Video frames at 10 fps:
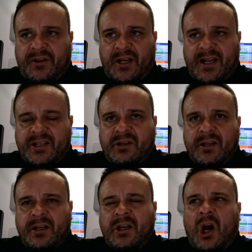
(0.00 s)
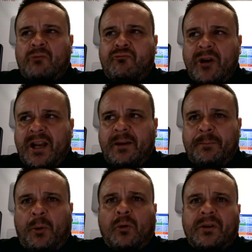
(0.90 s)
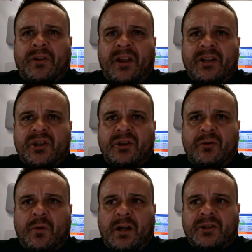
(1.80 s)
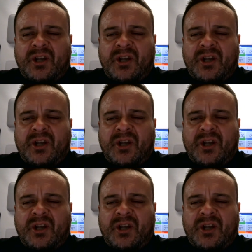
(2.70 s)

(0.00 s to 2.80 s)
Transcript: I think that's a really important thing to uh,